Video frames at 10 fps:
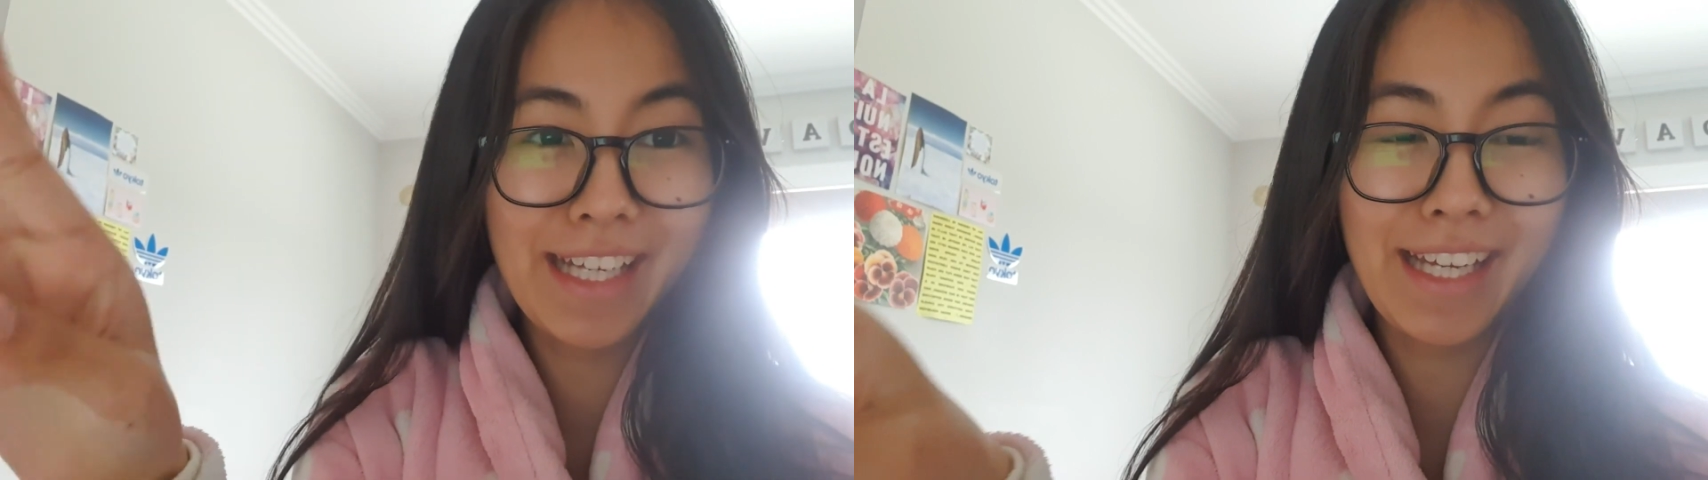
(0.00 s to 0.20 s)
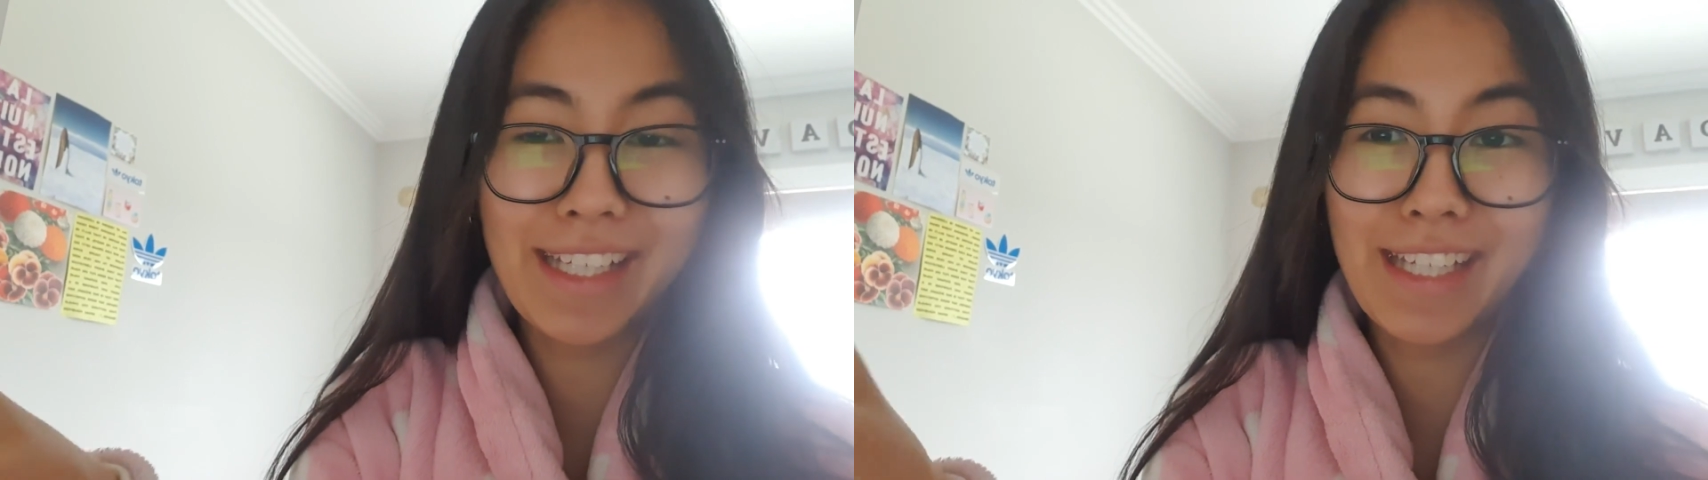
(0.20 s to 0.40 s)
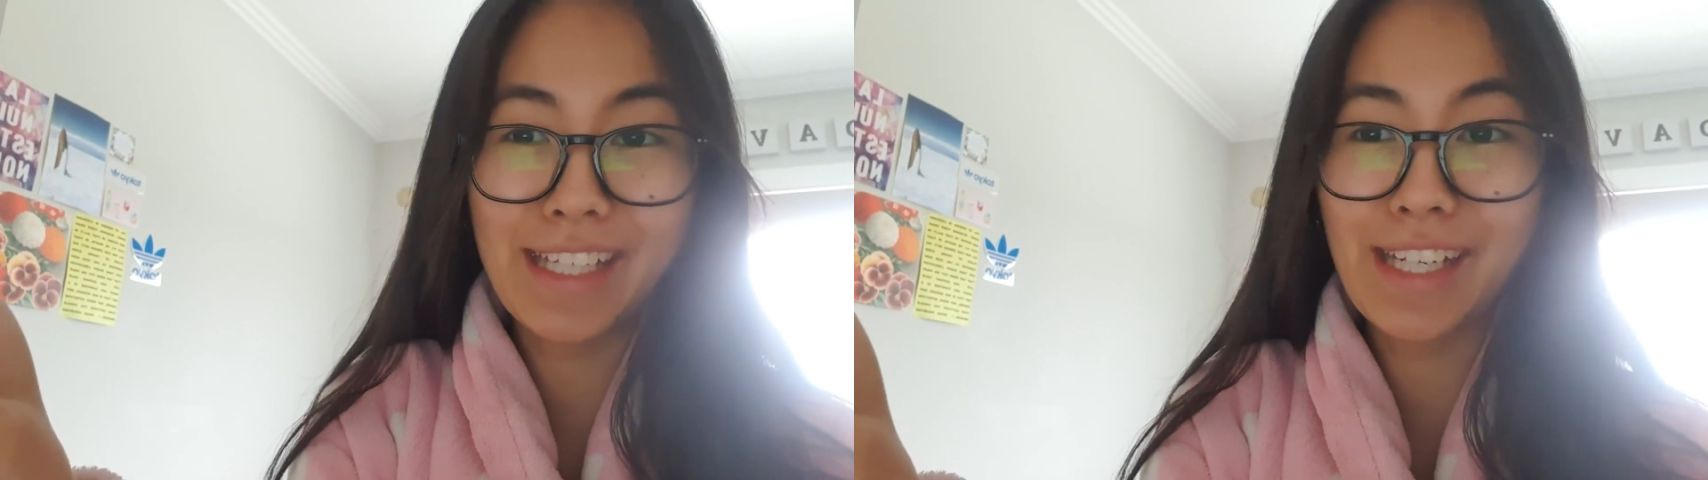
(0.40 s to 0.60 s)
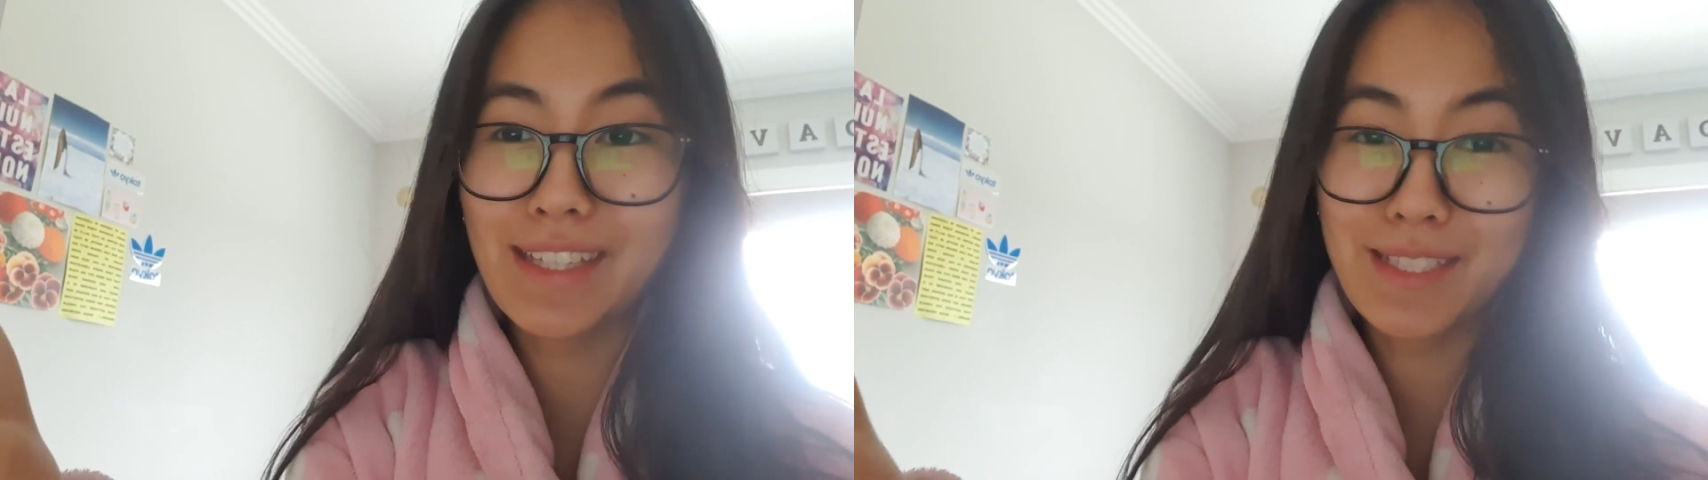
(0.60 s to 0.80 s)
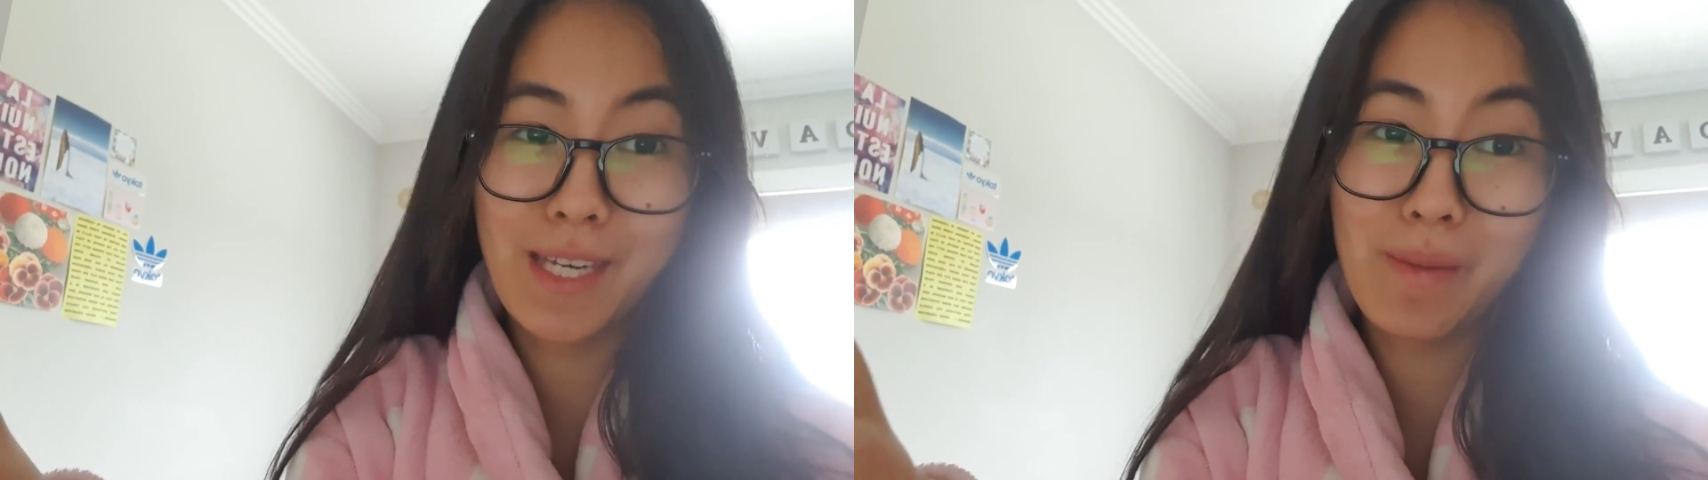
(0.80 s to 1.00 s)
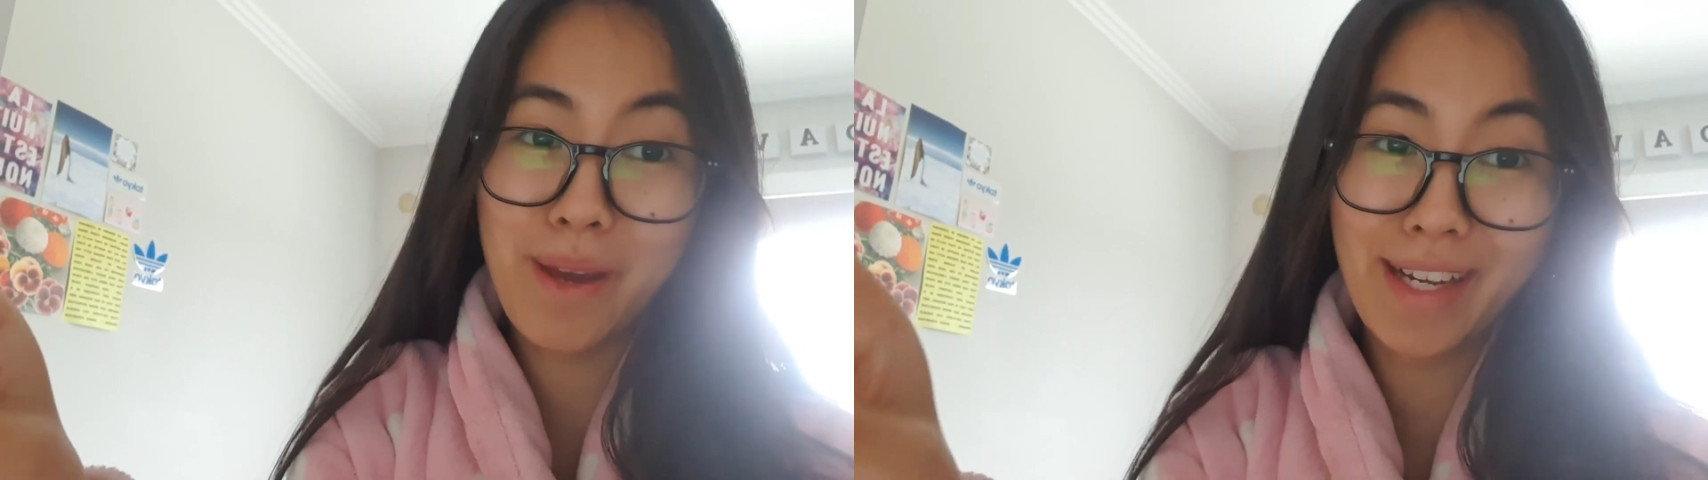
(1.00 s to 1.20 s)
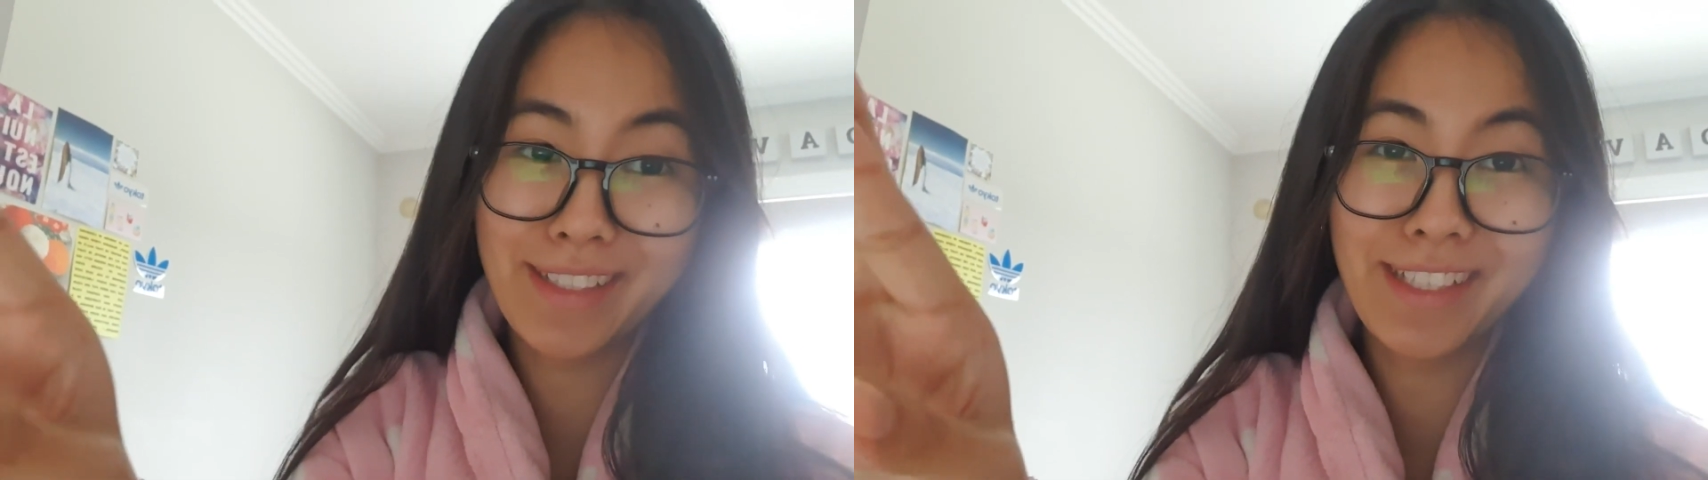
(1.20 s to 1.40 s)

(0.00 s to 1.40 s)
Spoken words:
I can get this down packed